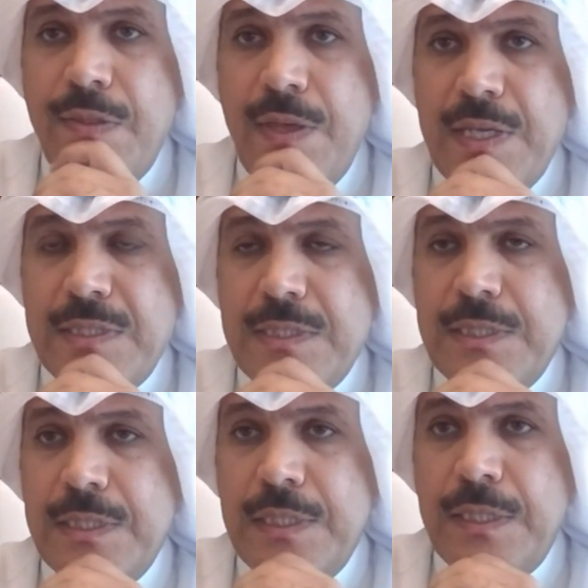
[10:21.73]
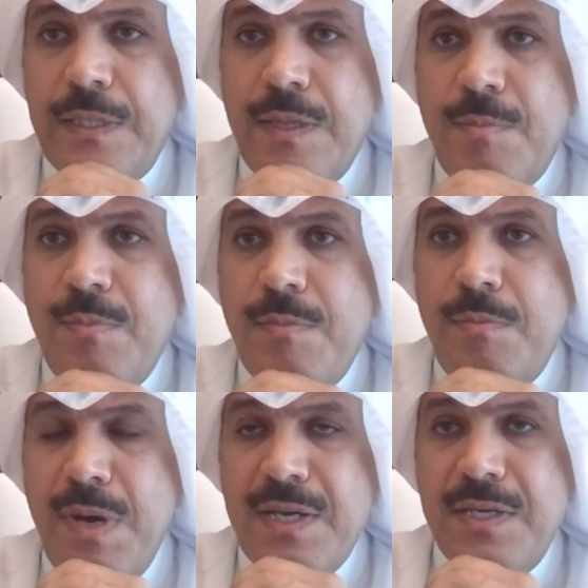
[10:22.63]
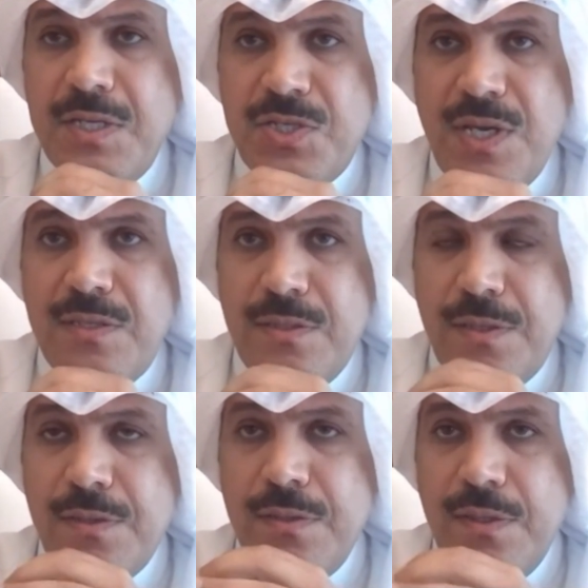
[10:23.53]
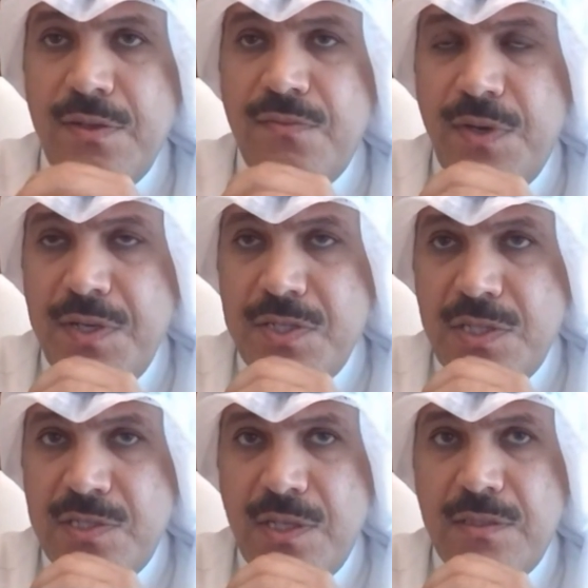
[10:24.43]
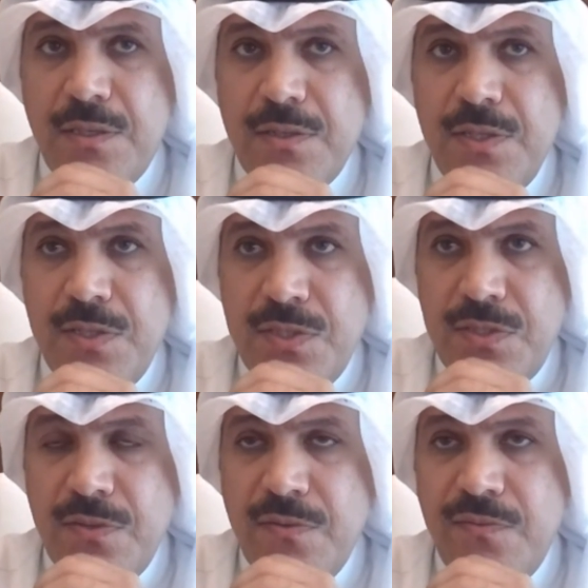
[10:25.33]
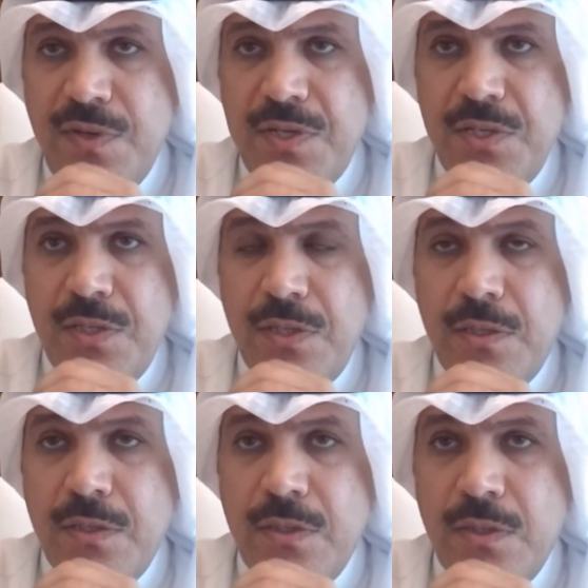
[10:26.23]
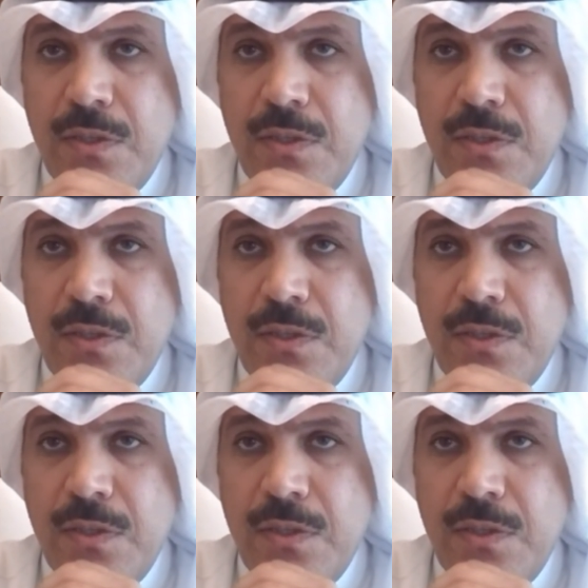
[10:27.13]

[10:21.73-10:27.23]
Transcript: that uh, banking sector and the financial sector is uh, very